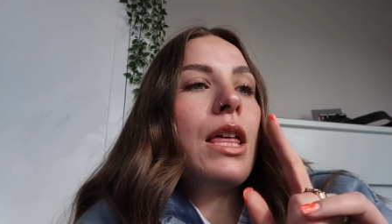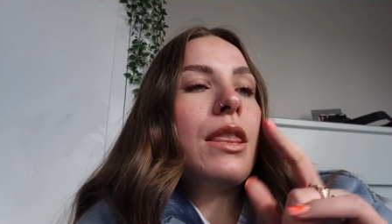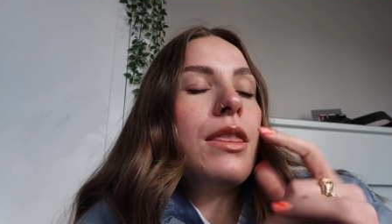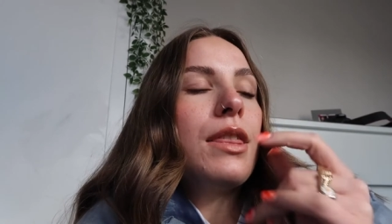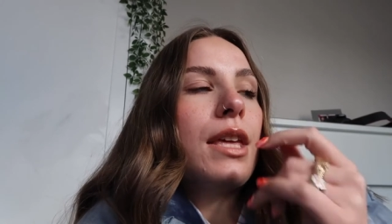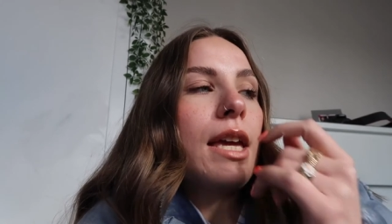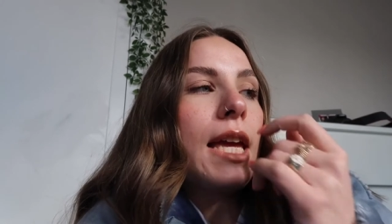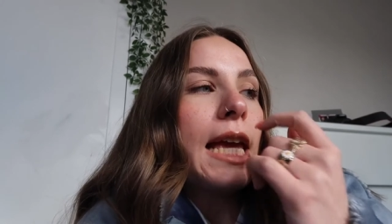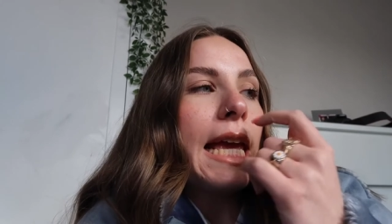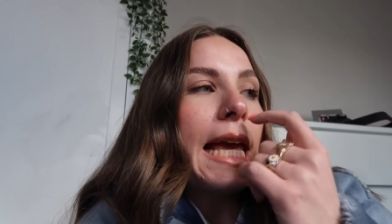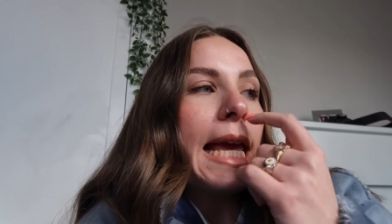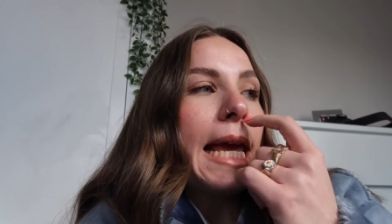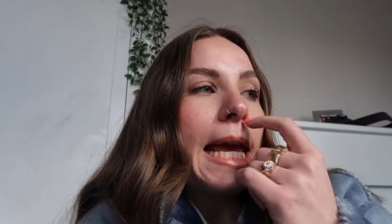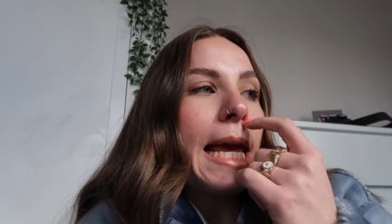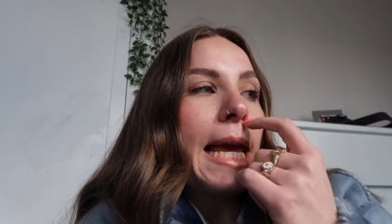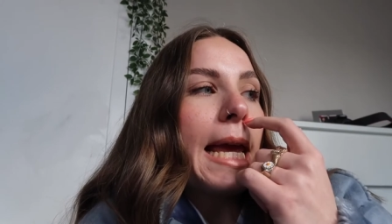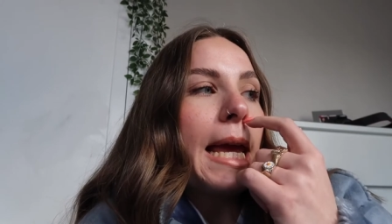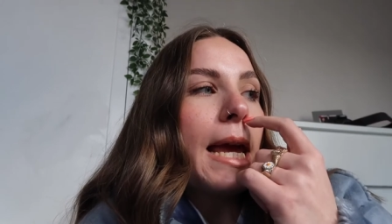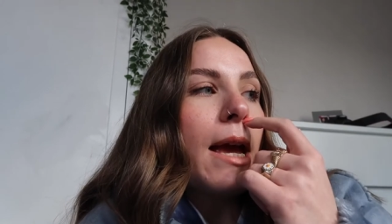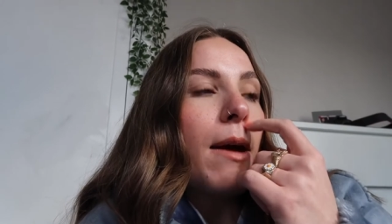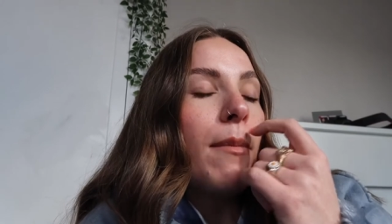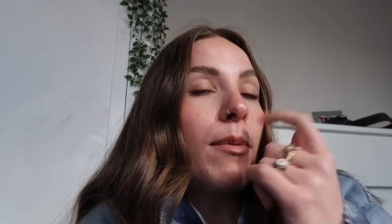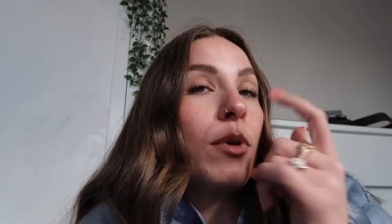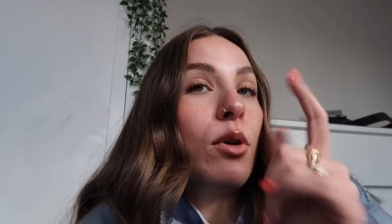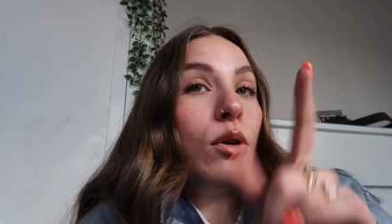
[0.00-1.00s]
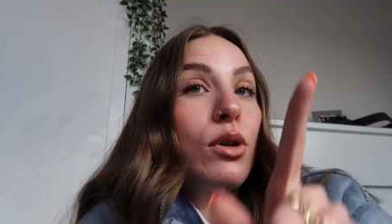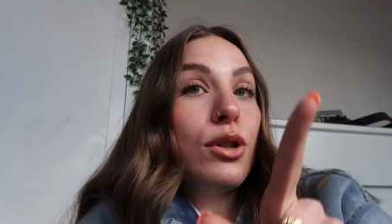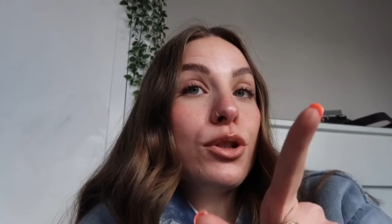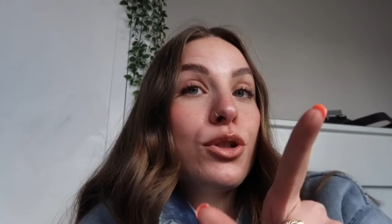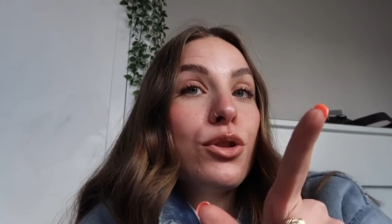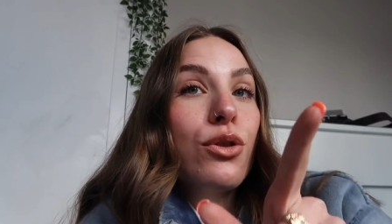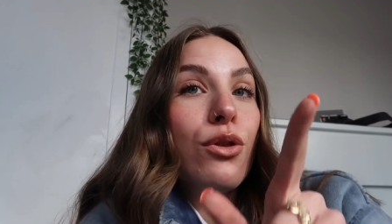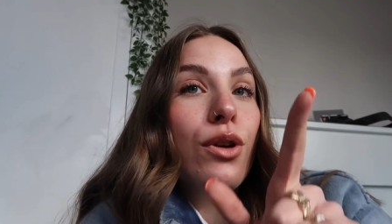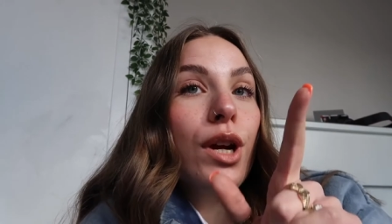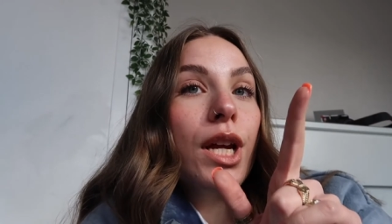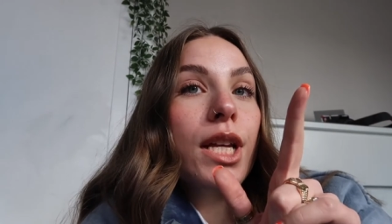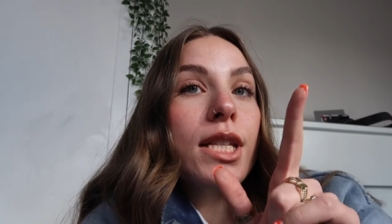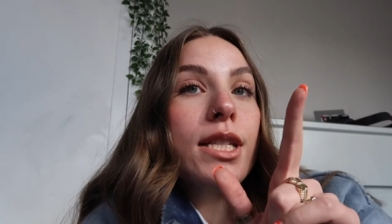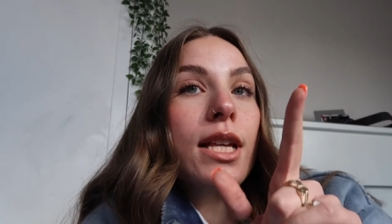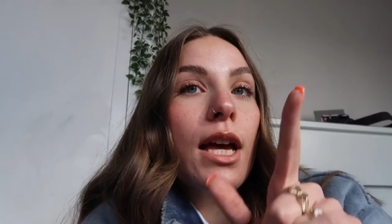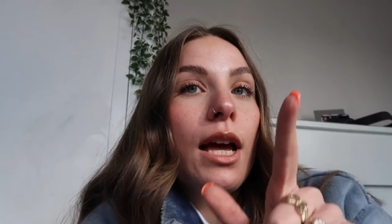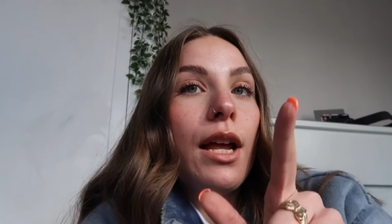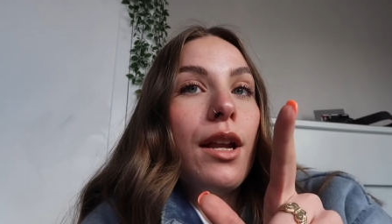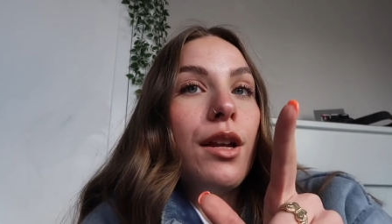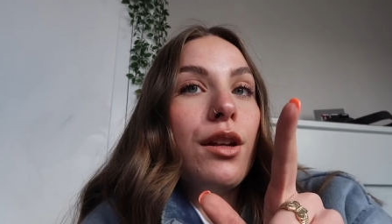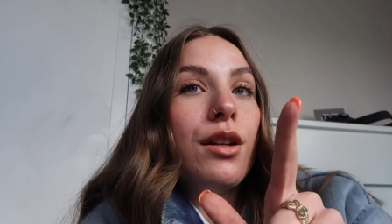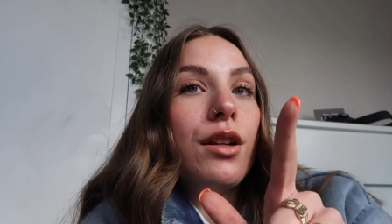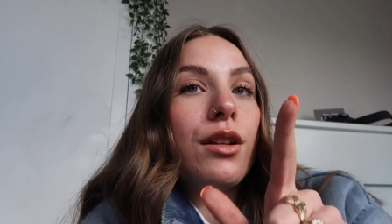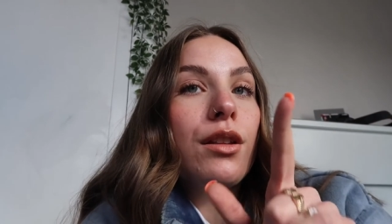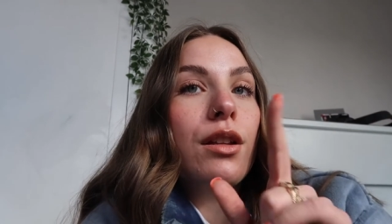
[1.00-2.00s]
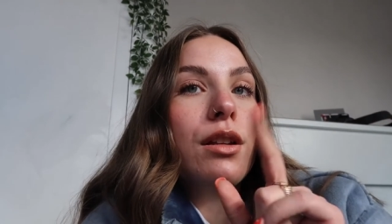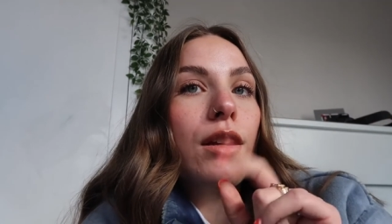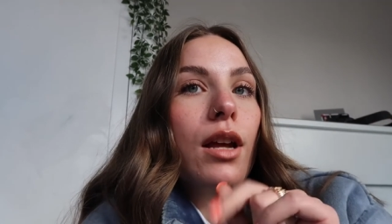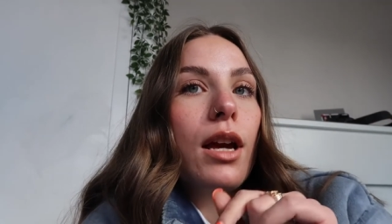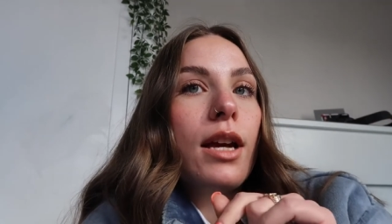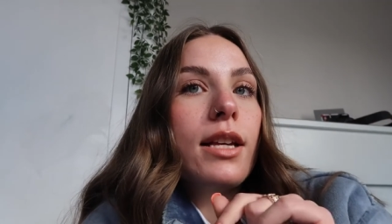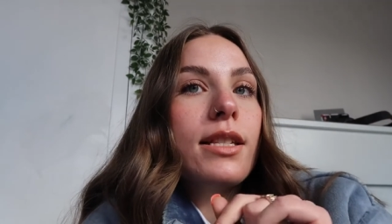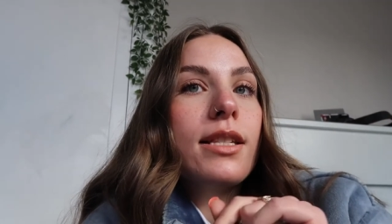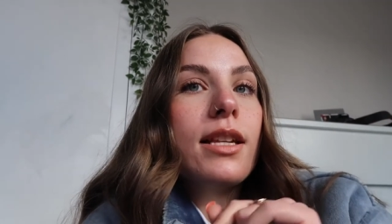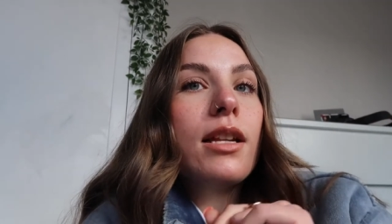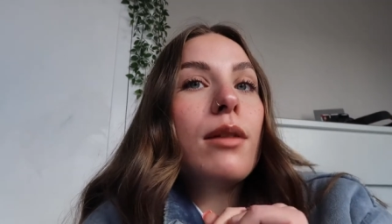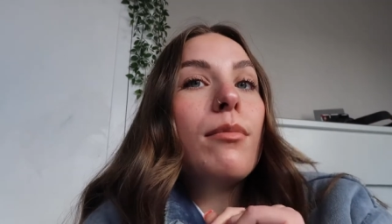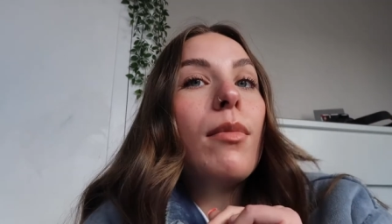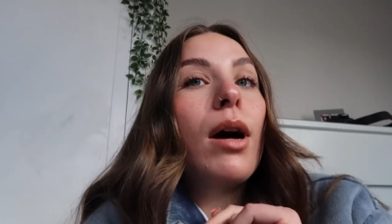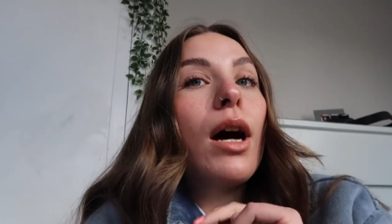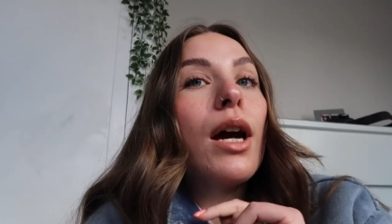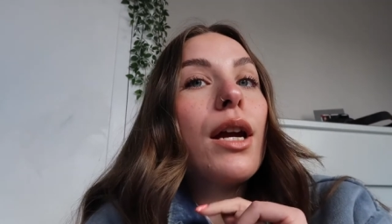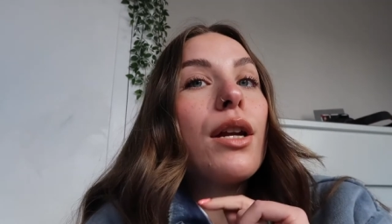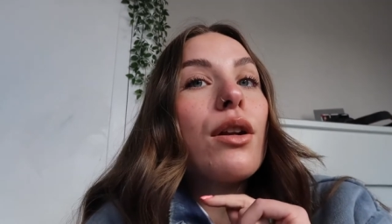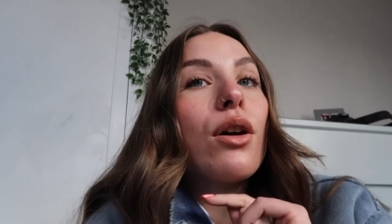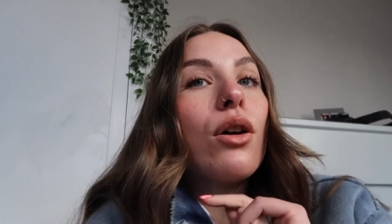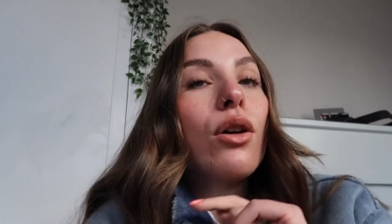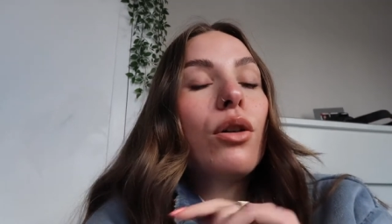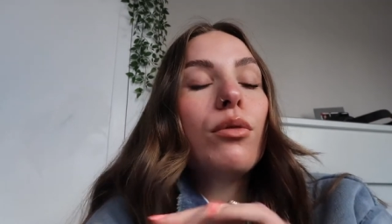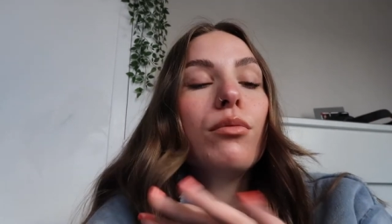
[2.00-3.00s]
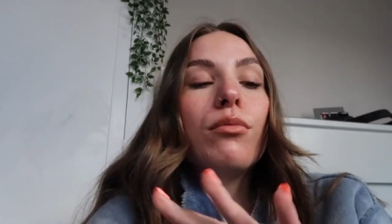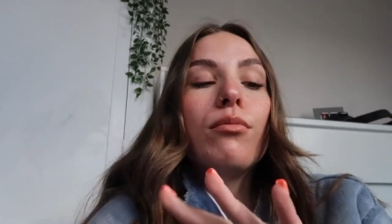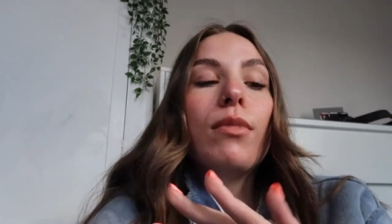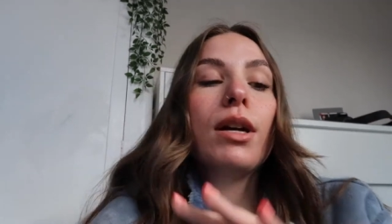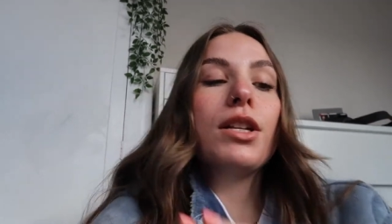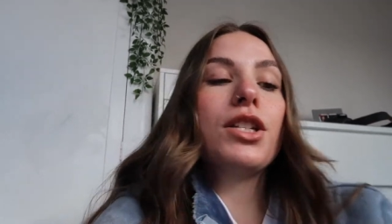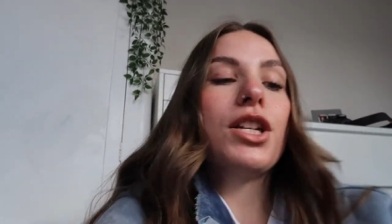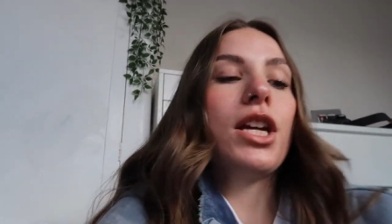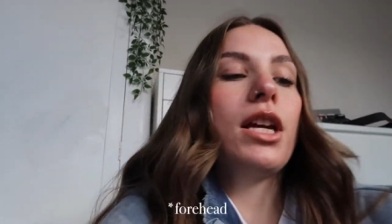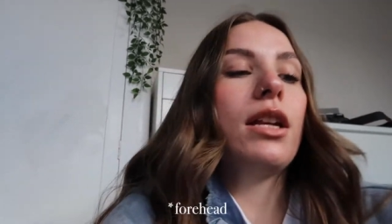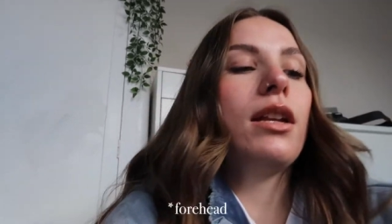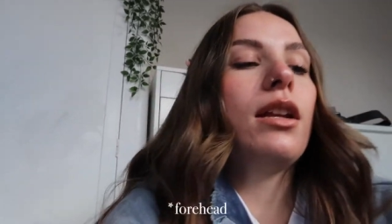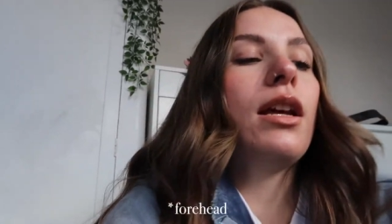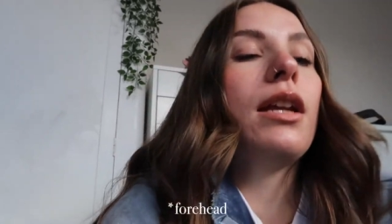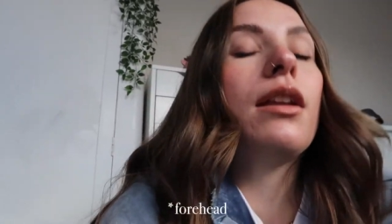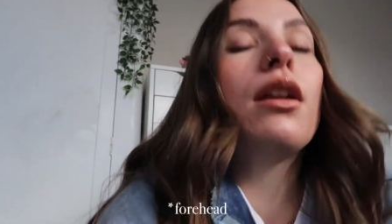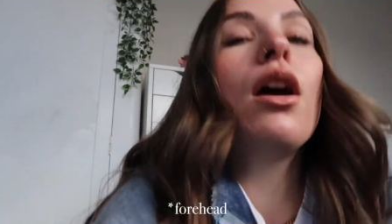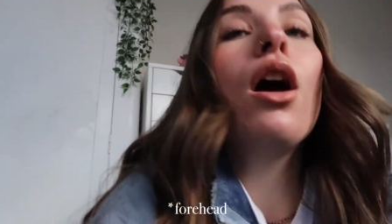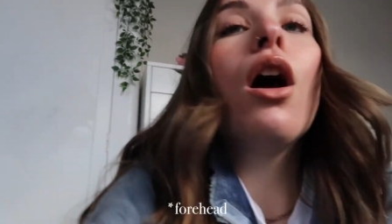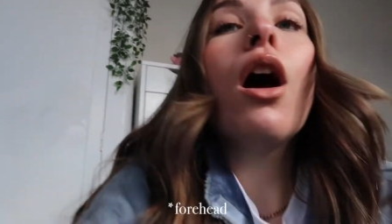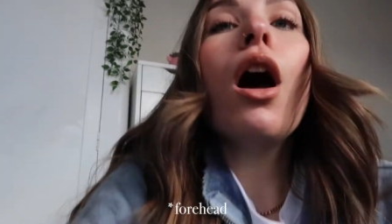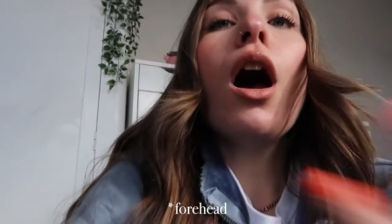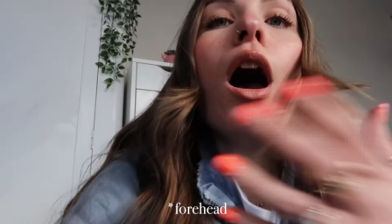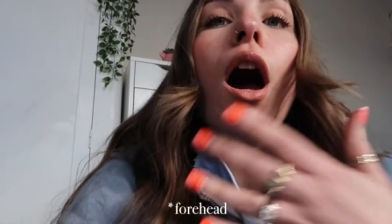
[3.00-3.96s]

the Paula's Choice and the niacinamide on my chin, and